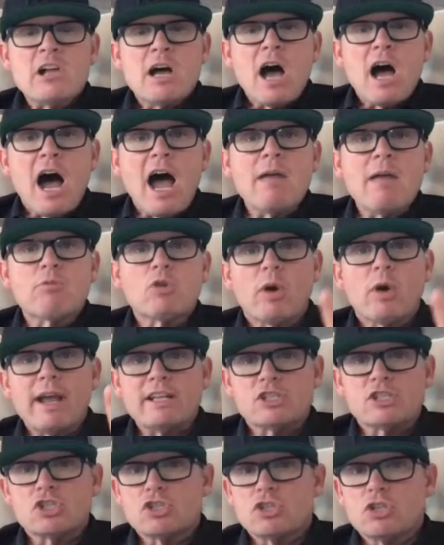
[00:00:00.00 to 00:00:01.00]
I am
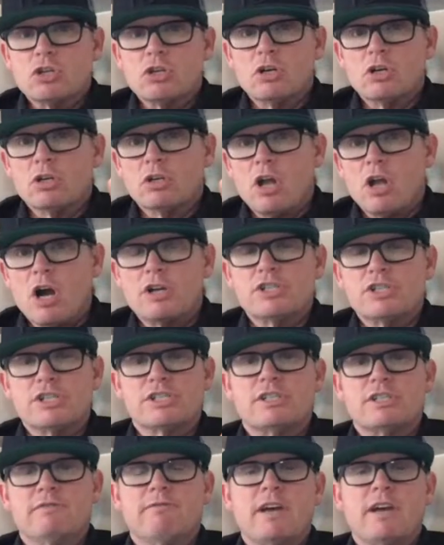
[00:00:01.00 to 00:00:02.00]
Grant's third
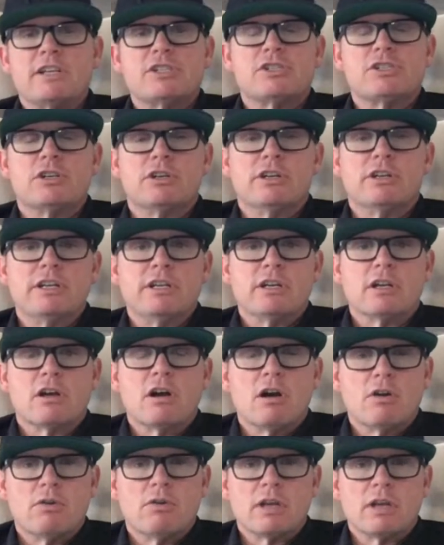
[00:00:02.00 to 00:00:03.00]
largest investor into
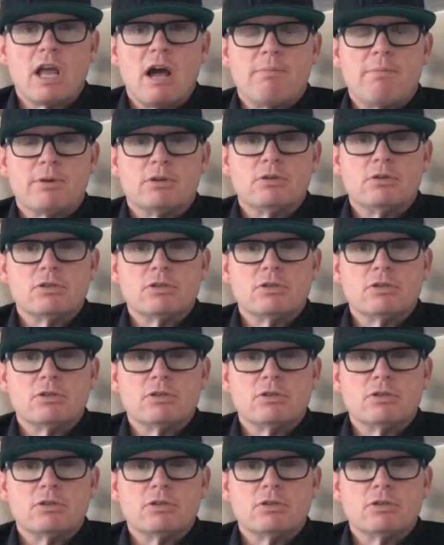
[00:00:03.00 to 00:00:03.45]
Cardone Capital.